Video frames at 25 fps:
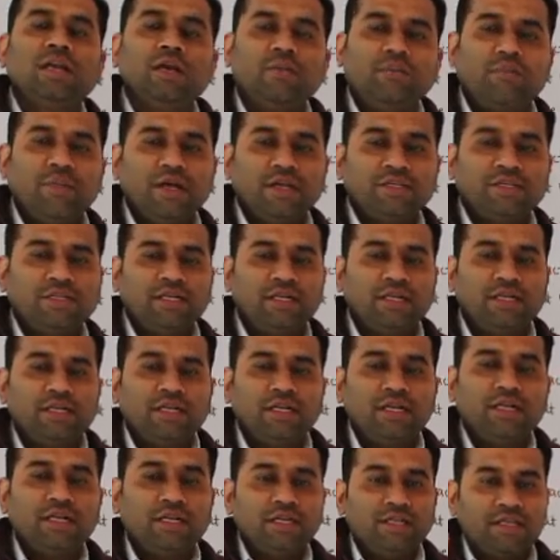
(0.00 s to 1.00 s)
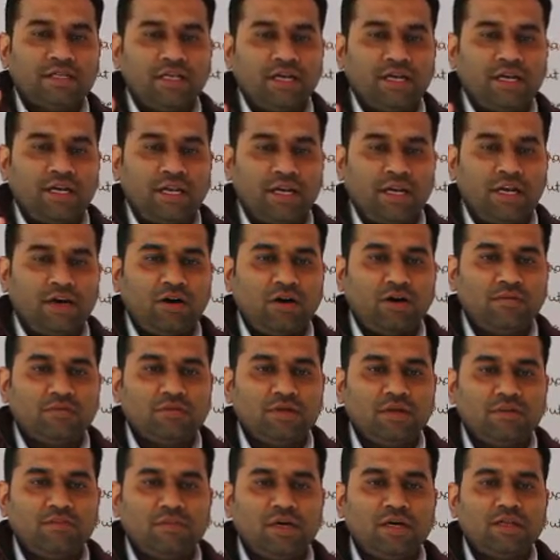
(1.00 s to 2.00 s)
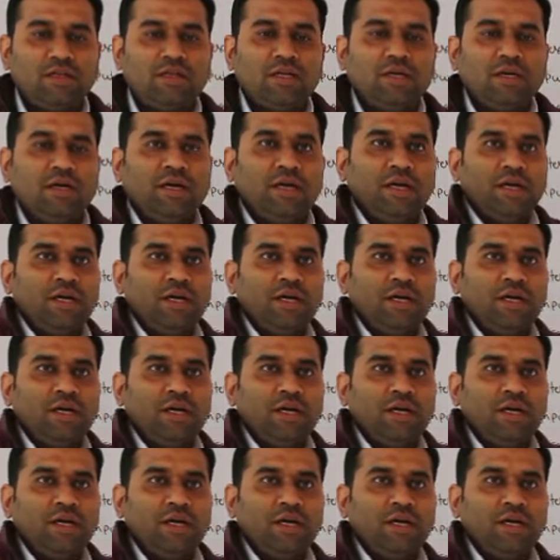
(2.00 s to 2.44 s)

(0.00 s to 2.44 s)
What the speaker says: representing the day of the month.